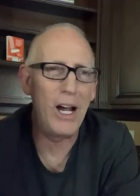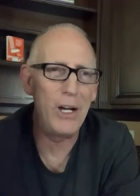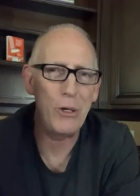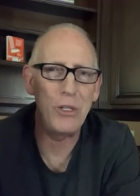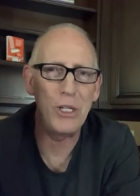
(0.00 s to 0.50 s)
I
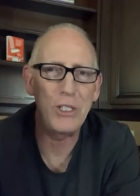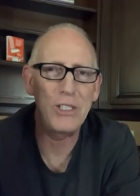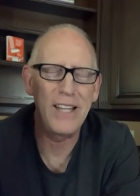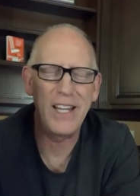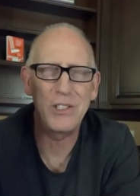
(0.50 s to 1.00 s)
heard
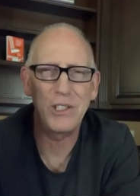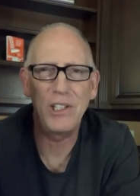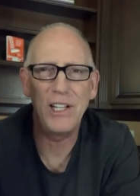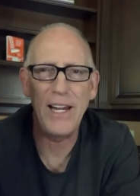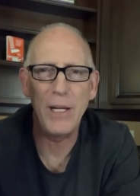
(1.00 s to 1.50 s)
this as a
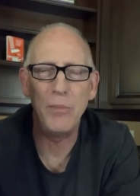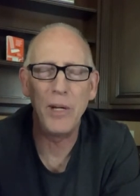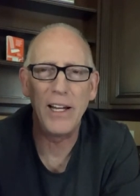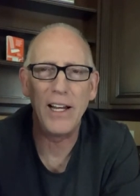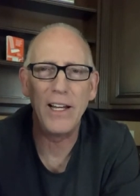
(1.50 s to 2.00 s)
claim,
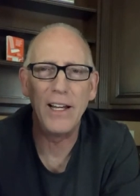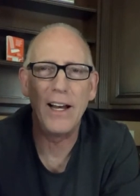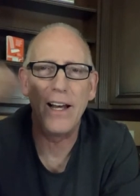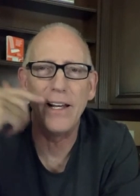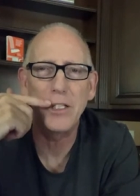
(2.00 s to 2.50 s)
and I,
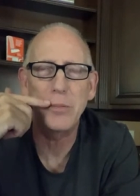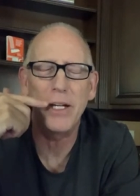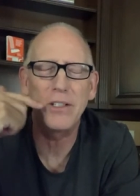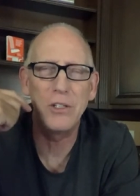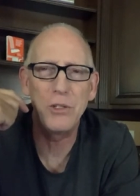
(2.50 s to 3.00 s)
I
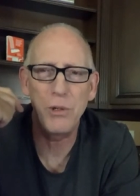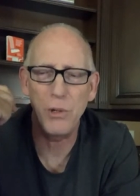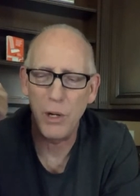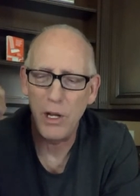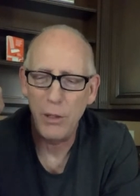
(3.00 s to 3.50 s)
expect it's
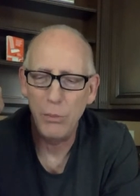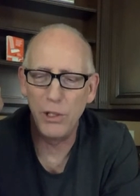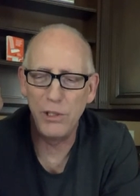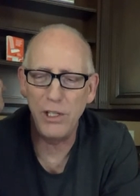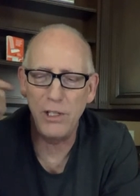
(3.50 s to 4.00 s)
true.
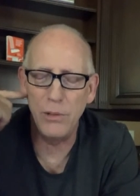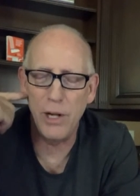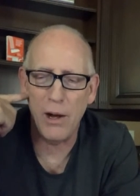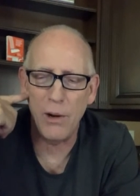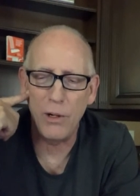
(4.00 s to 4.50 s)
But did you
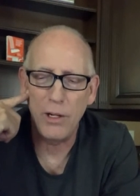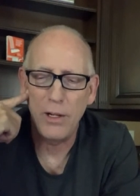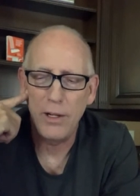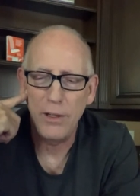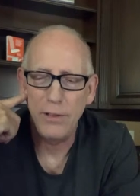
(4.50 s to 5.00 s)
know
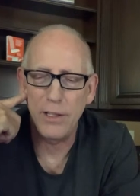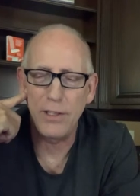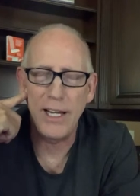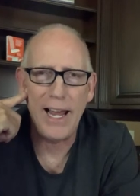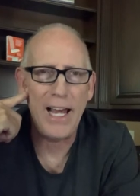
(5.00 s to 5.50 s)
that
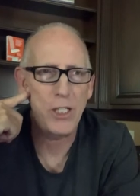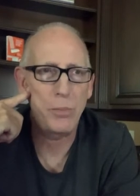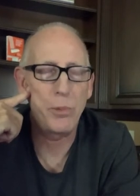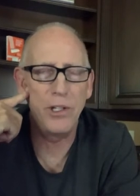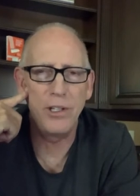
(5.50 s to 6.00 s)
the
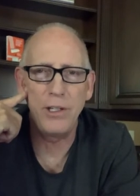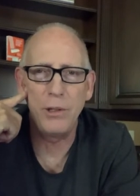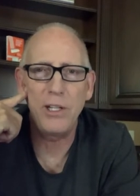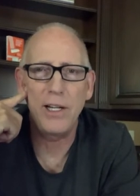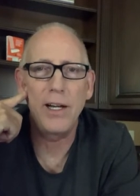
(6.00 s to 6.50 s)
aspirin that you
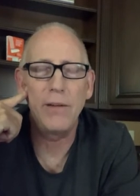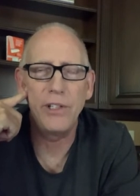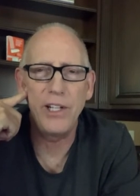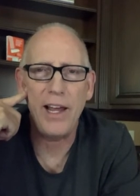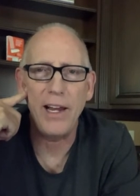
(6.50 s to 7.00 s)
take
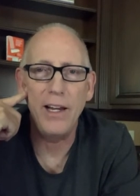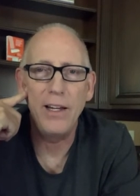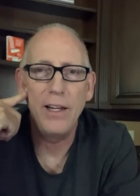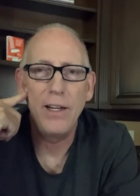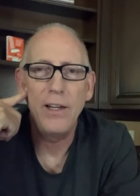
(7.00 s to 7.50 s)
every day,
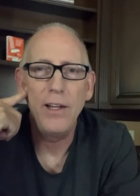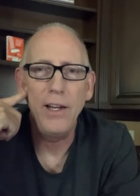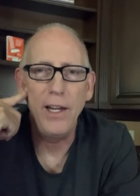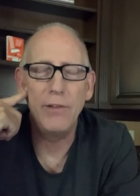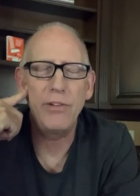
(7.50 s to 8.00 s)

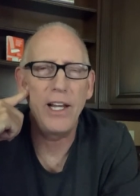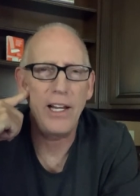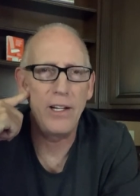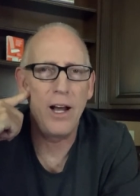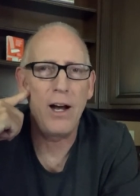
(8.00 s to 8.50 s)
if it
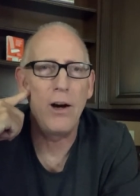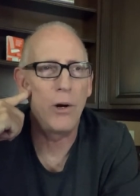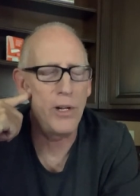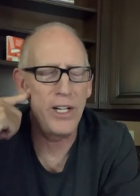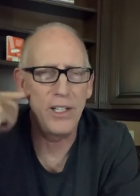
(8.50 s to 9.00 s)
had not
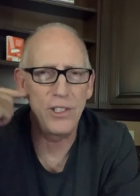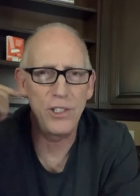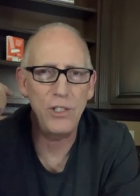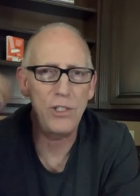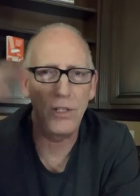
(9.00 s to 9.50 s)
already
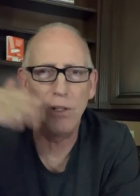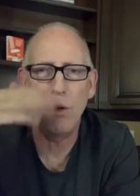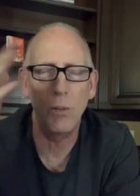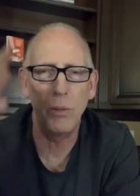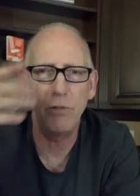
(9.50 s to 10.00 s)
existed
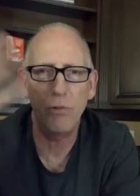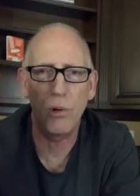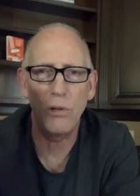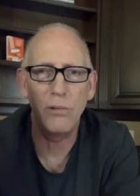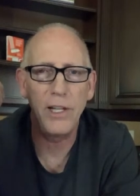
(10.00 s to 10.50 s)
long
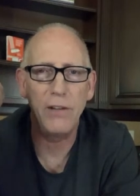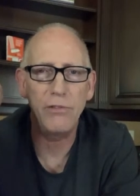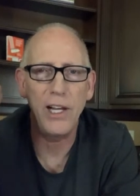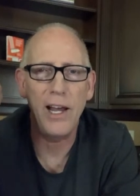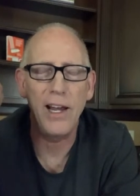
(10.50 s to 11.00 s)
before the
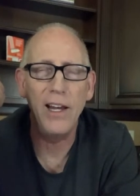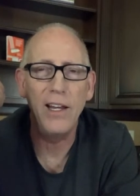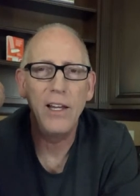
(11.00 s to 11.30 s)
FDA,